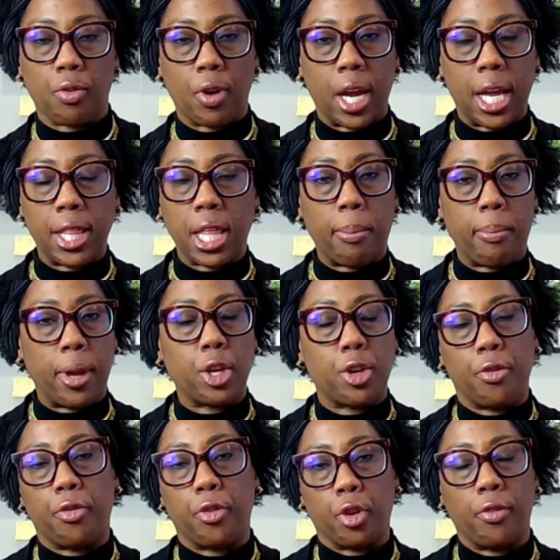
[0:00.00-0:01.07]
right, that
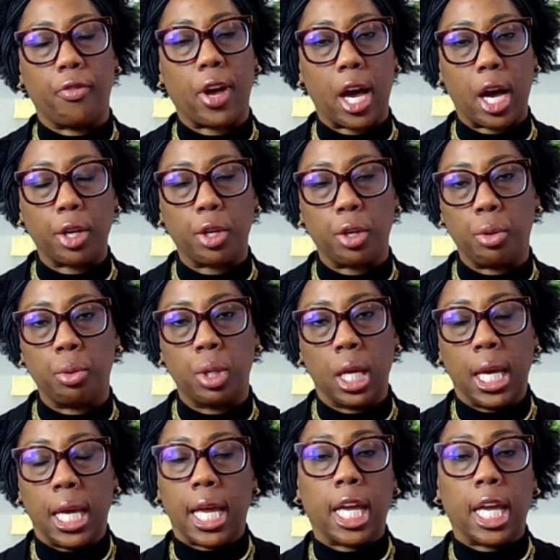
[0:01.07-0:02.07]
make you feel valued?